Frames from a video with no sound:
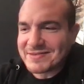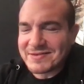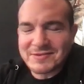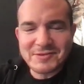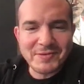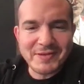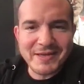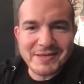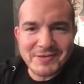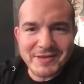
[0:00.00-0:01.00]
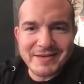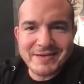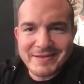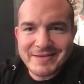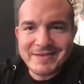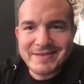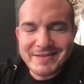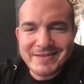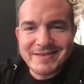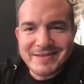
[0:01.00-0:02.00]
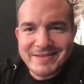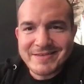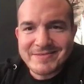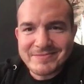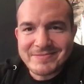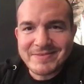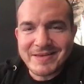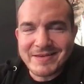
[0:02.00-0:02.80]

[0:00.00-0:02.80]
those two things, right? Yeah.